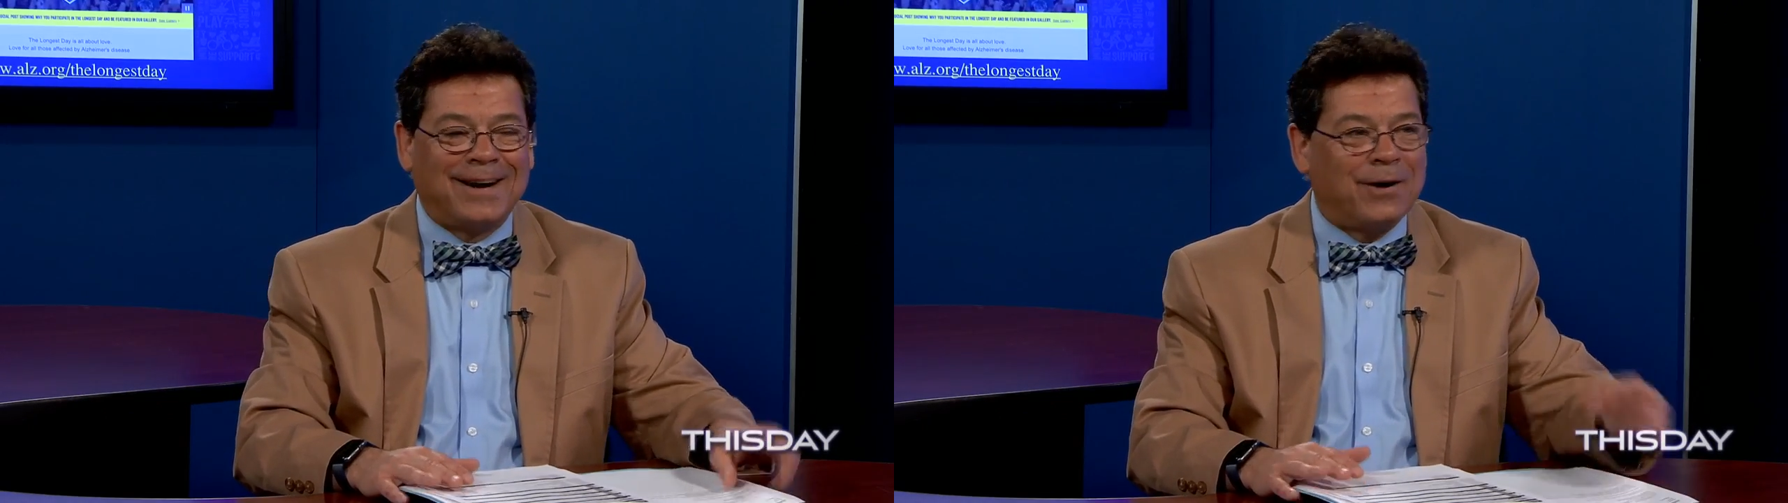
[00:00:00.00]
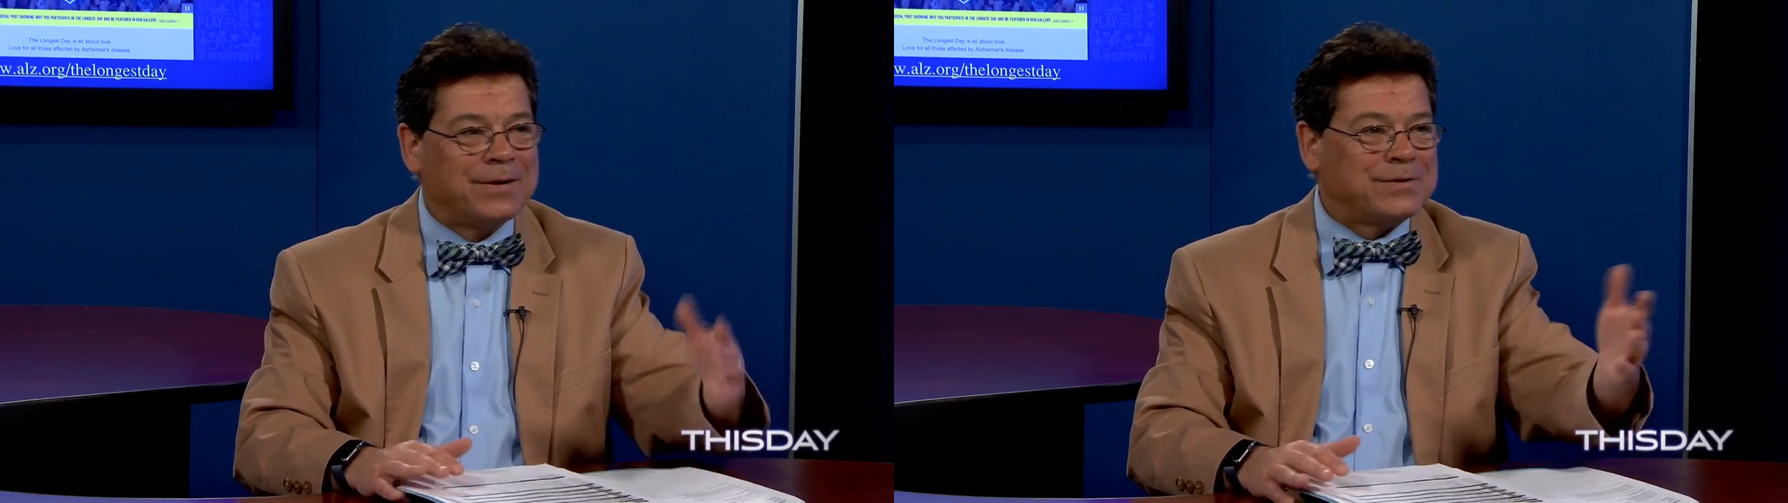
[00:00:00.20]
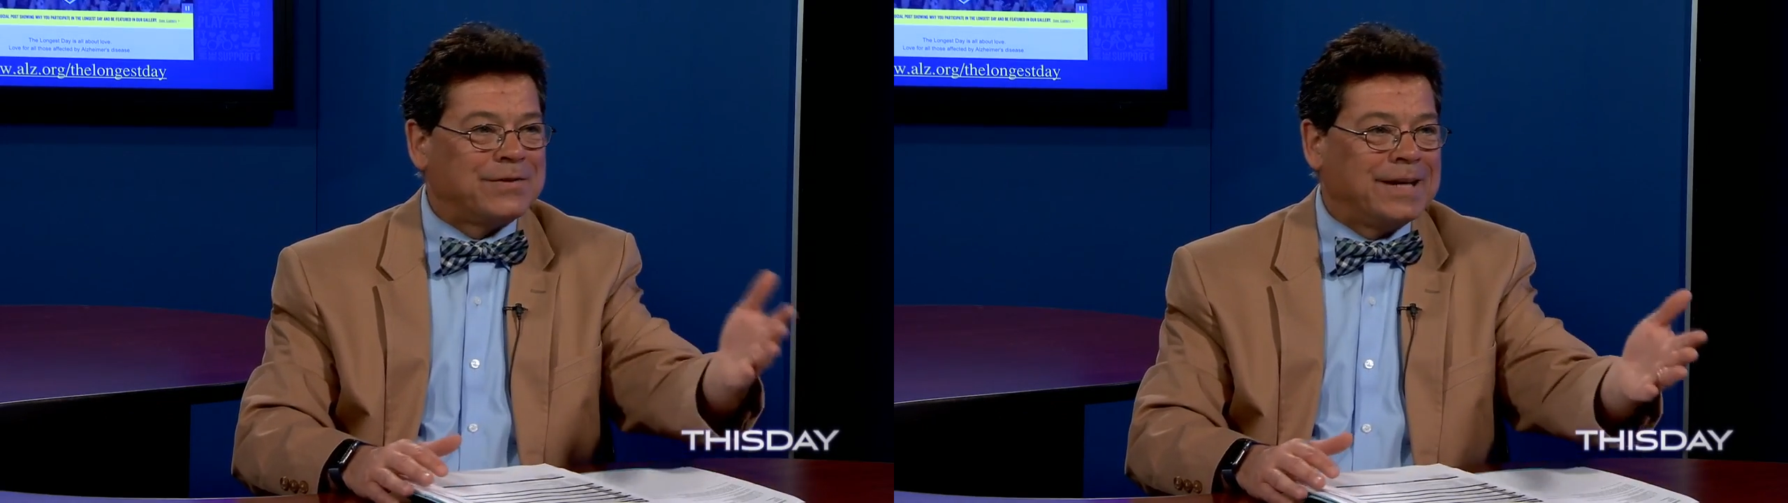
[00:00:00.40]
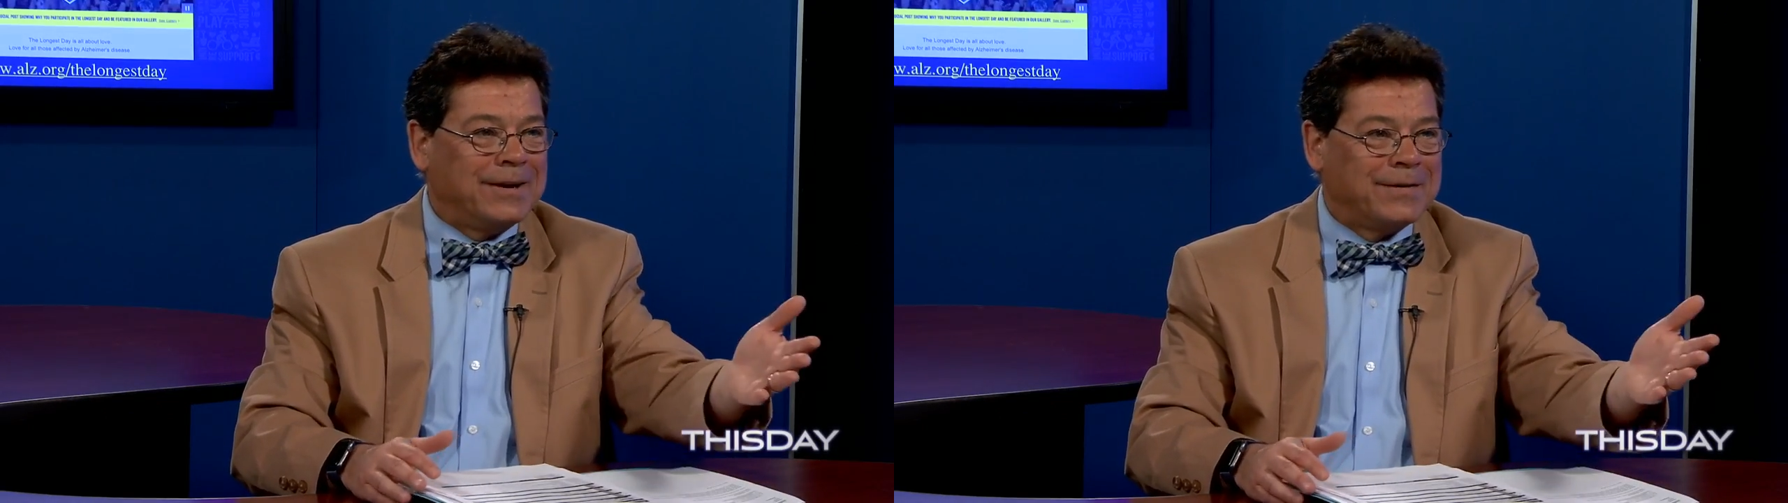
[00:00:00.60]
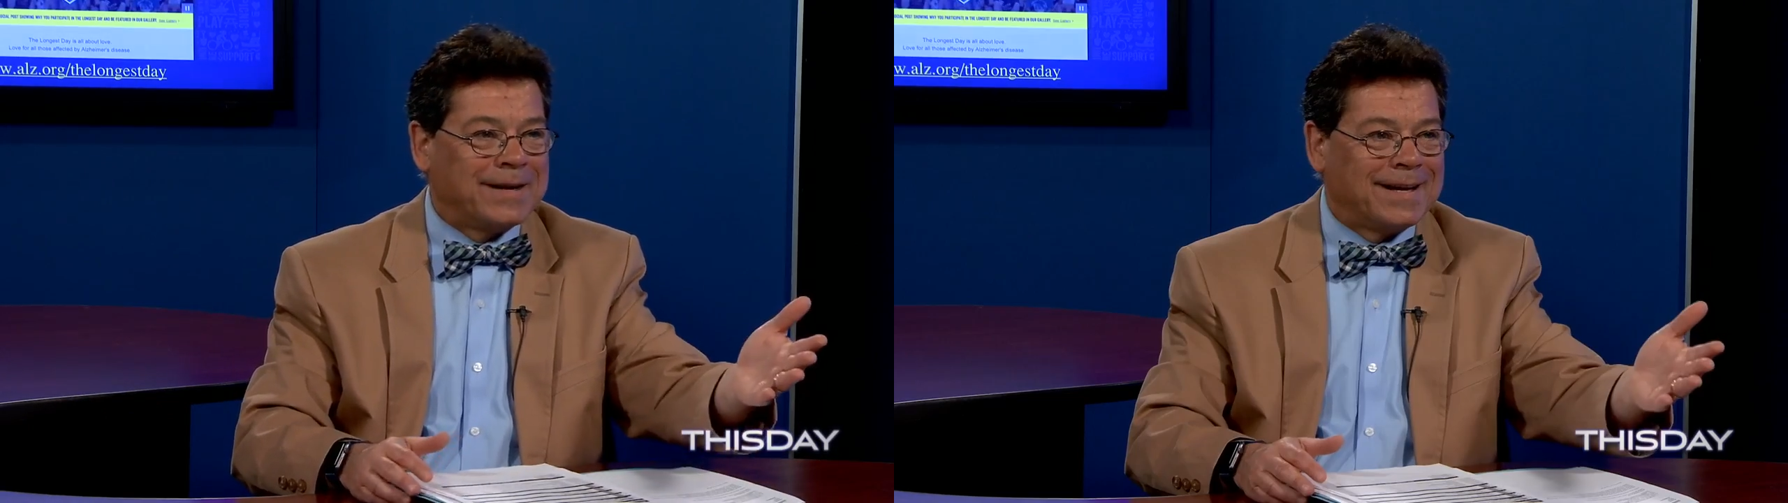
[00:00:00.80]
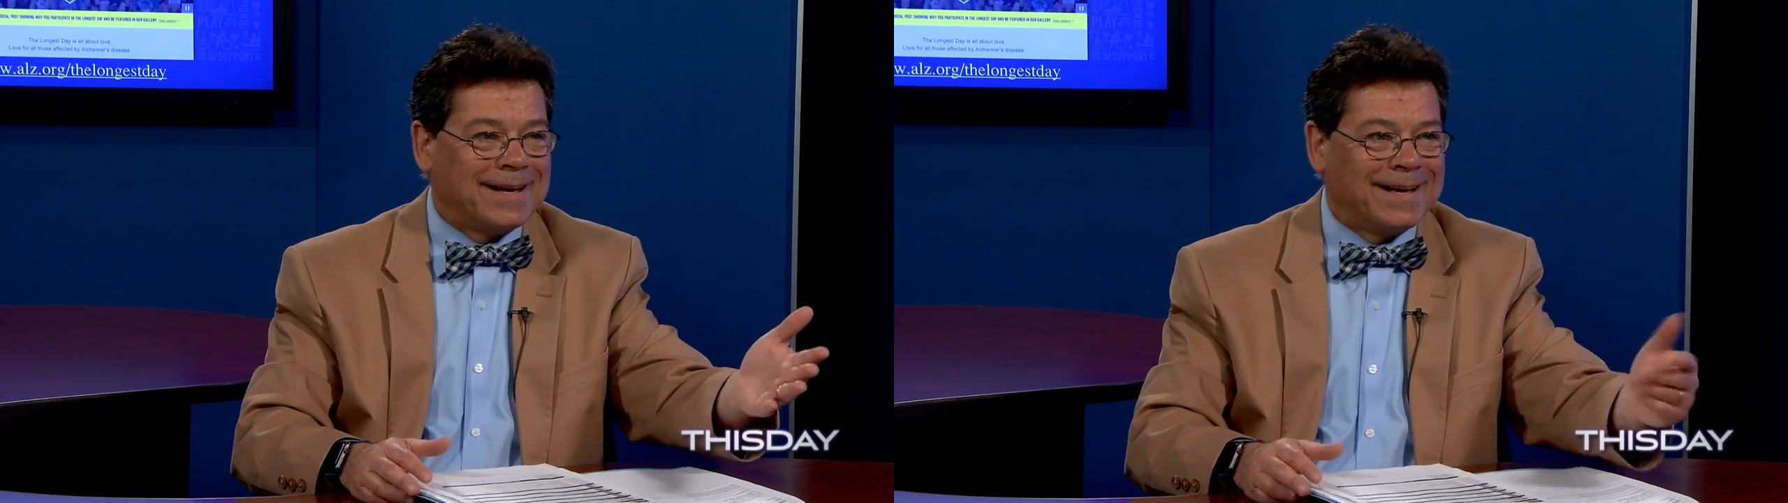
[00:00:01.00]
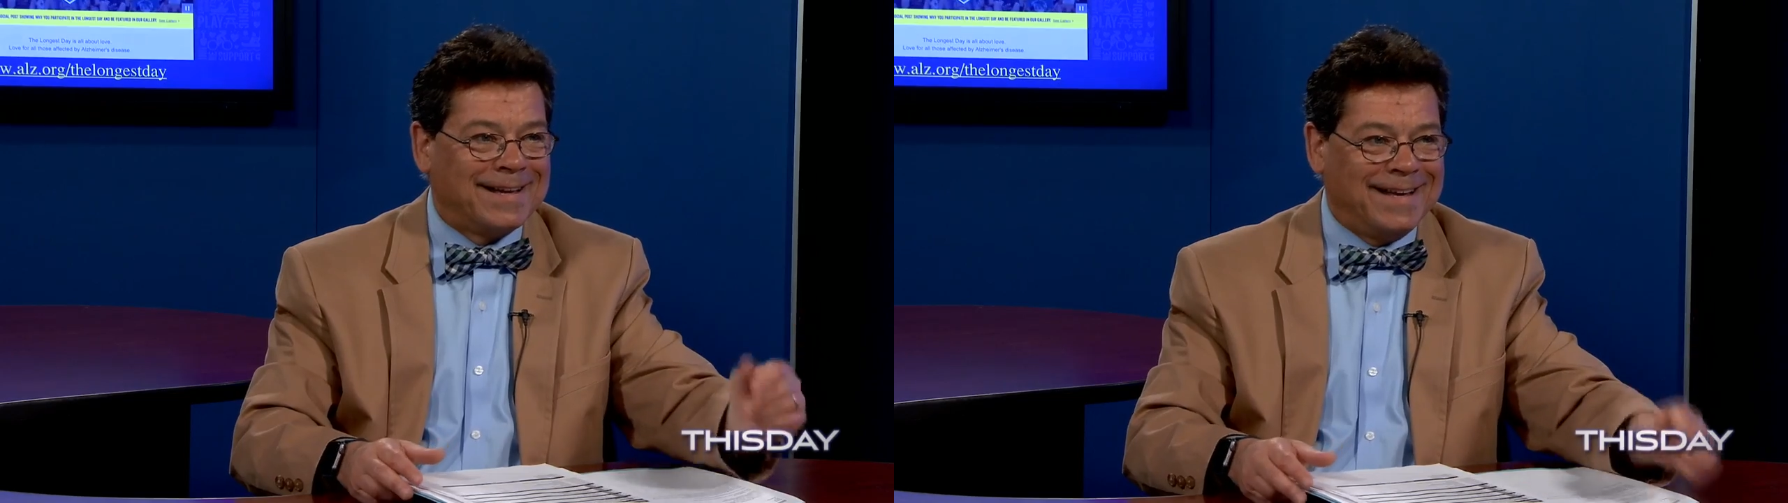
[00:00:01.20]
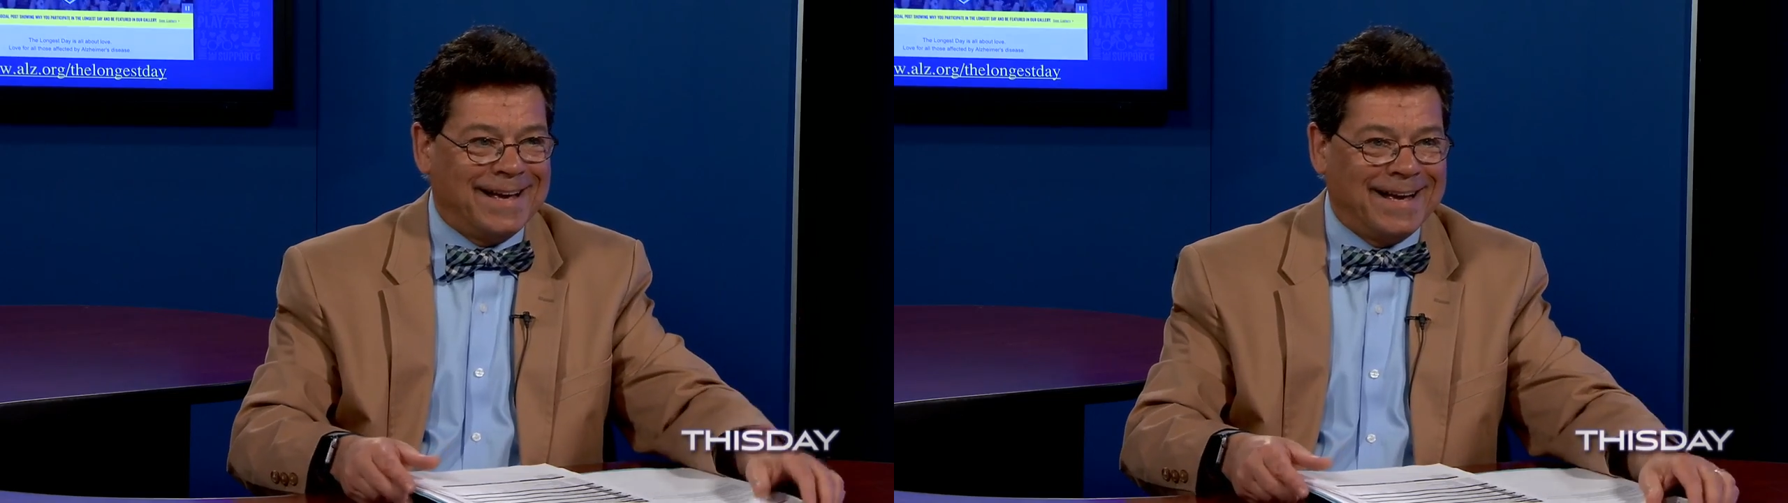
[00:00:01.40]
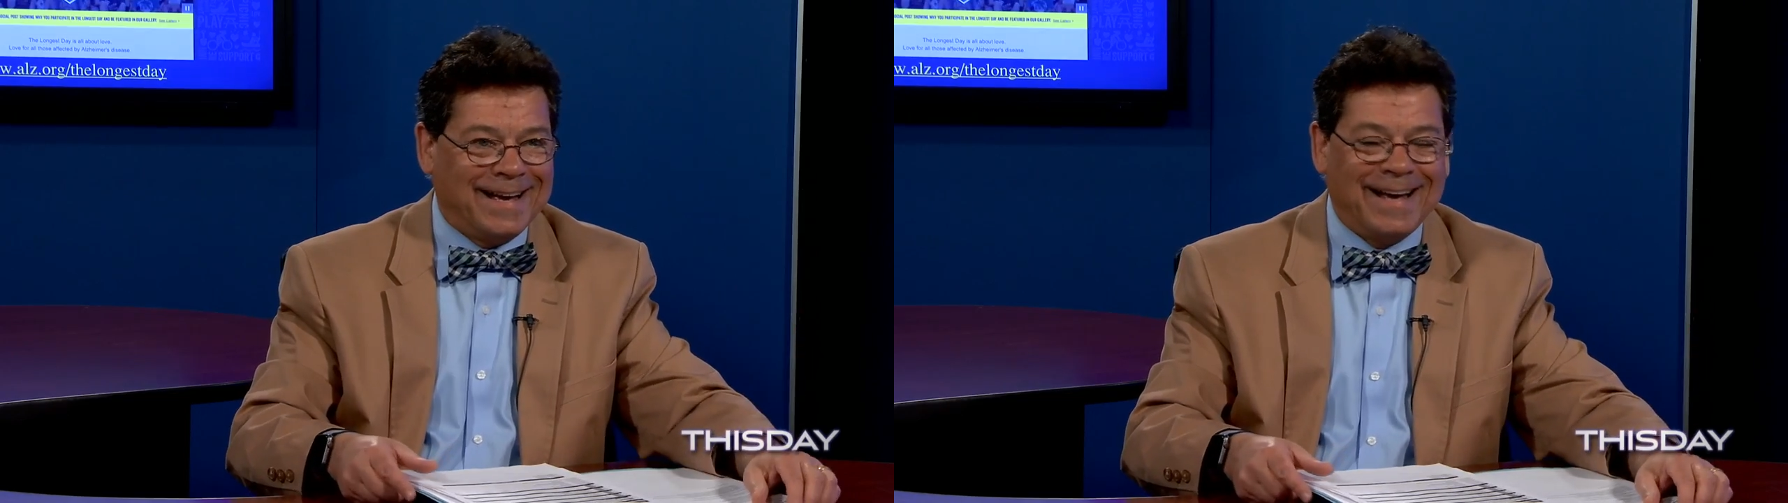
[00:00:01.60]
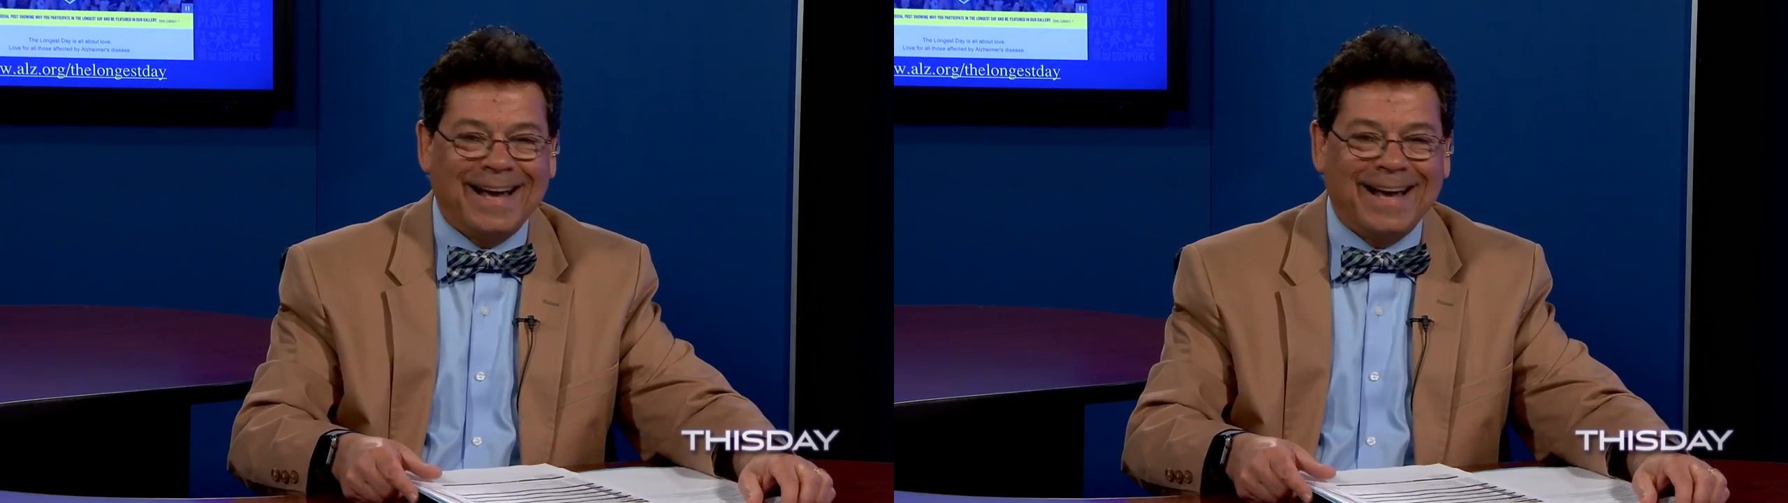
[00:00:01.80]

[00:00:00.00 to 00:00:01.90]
Always for you. for the longest Yeah. day.